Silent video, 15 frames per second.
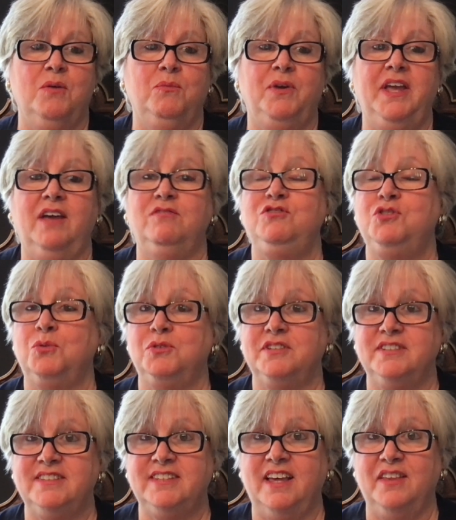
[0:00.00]
We have
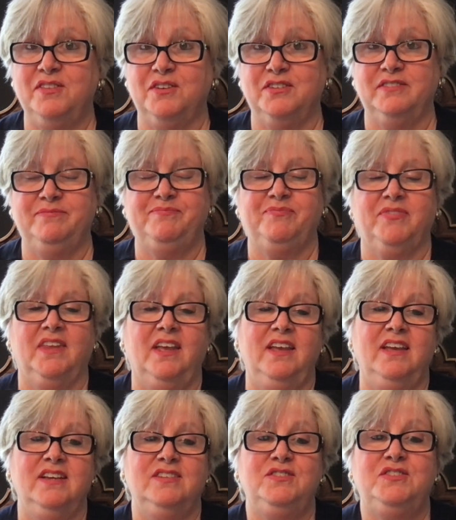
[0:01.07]
Georgia Southern.
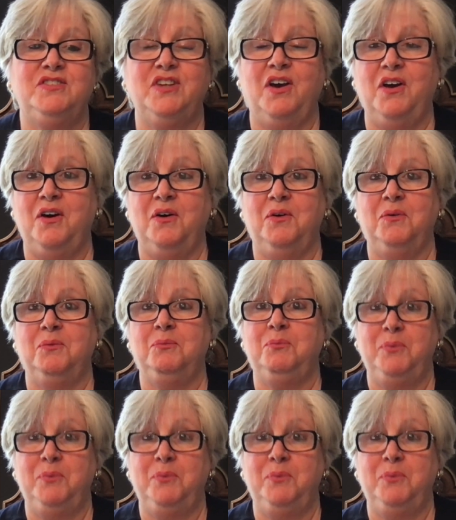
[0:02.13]
So